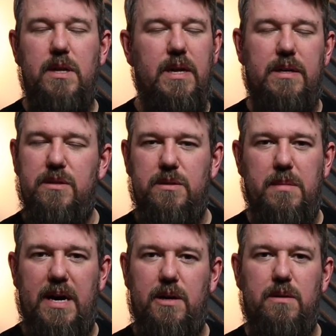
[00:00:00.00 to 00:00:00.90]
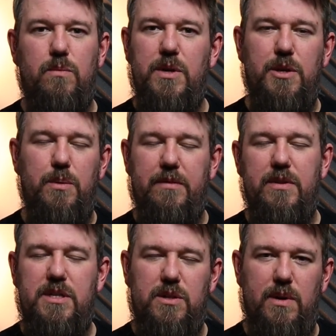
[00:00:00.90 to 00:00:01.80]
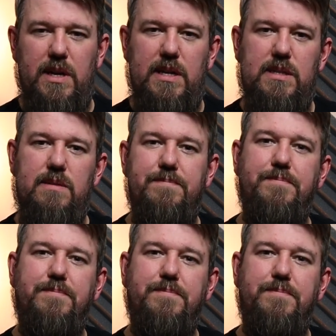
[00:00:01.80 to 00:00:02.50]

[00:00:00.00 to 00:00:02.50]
that doesn't matter. We do whatever the story needs.